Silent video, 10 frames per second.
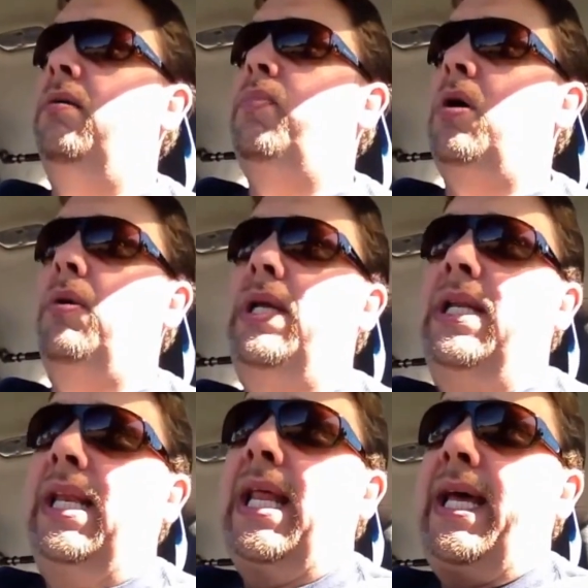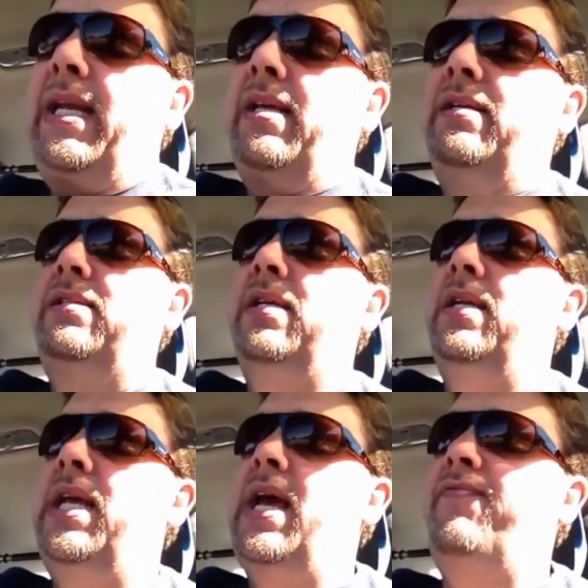Probably late
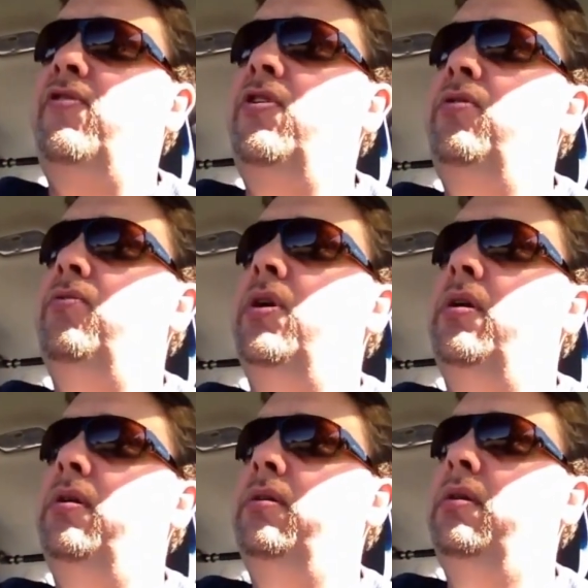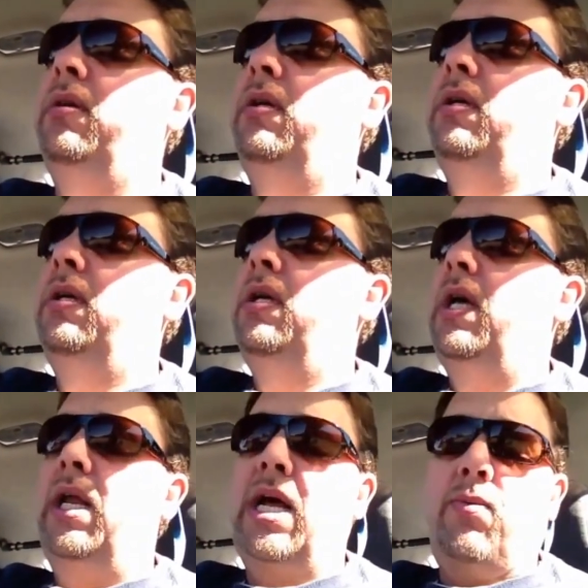Sunday afternoon,
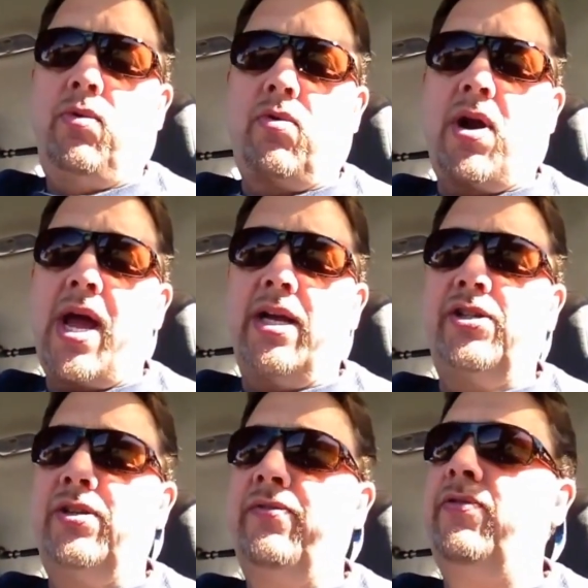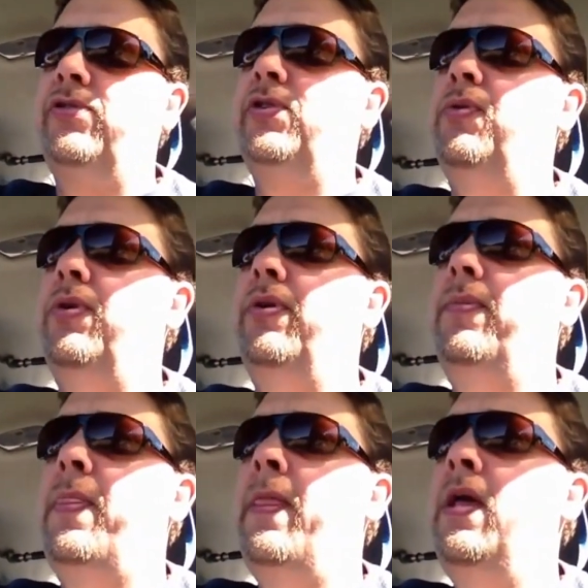and I will crash for sure.
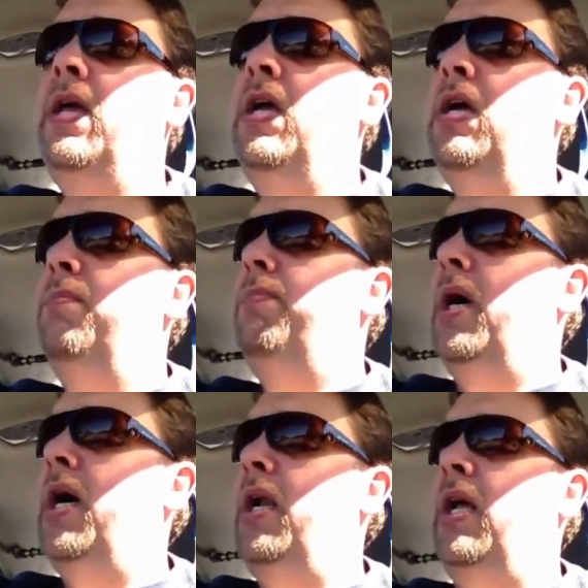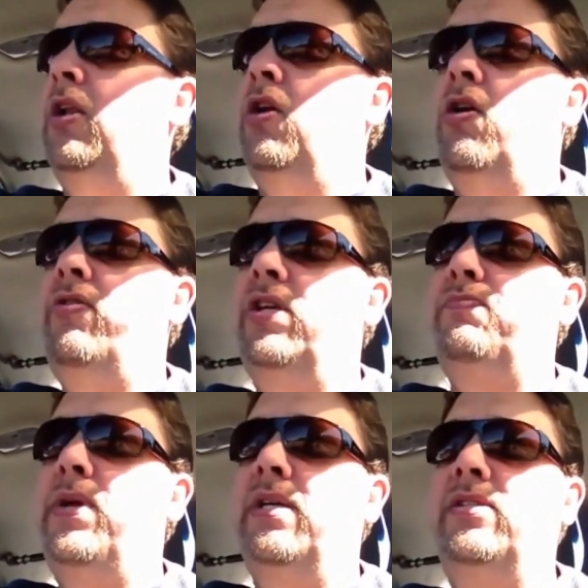But learning this
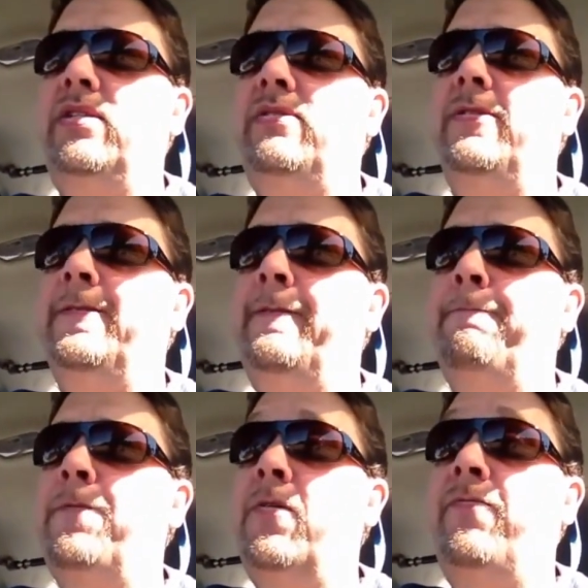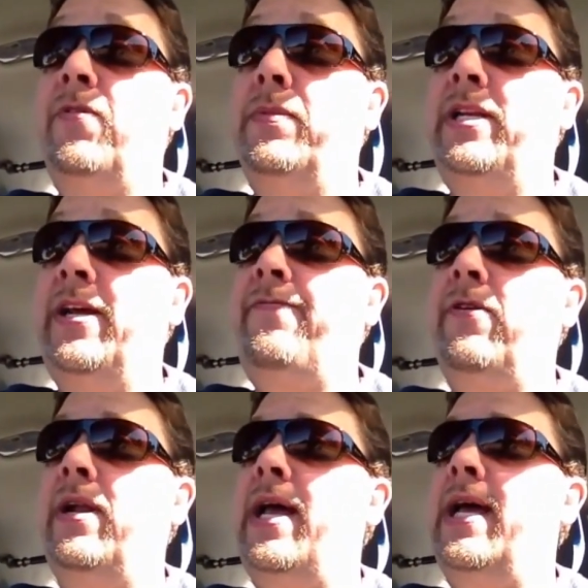business from a
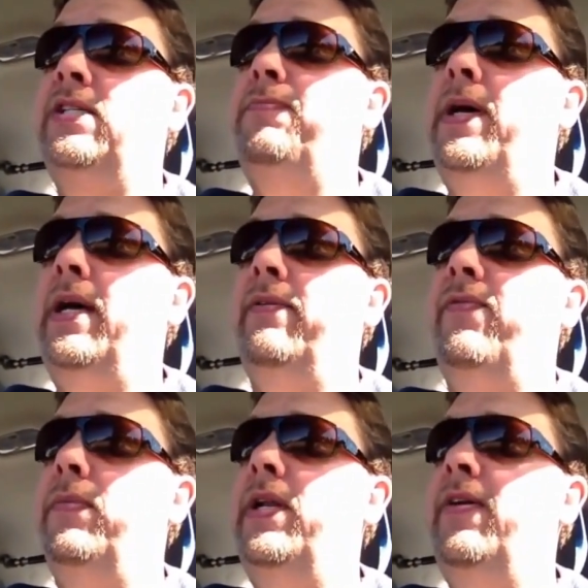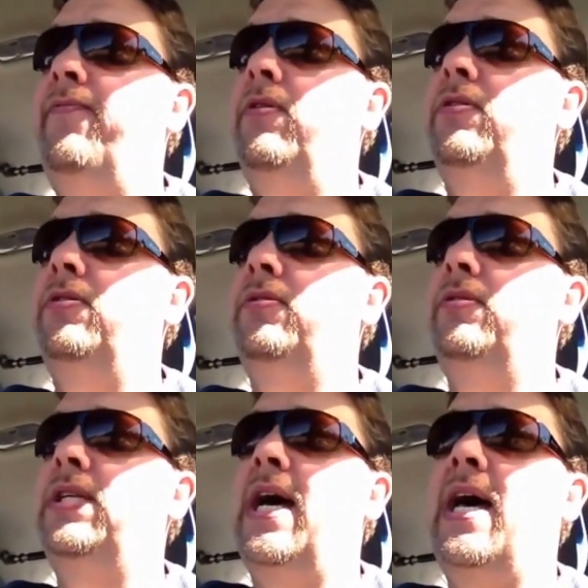different aspect, from a different
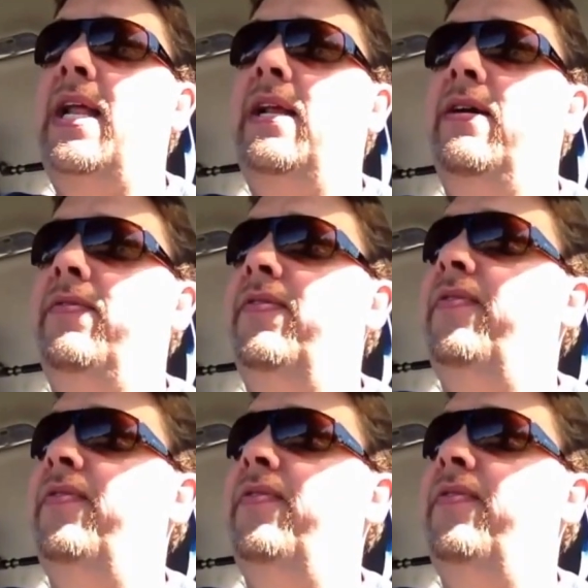side of the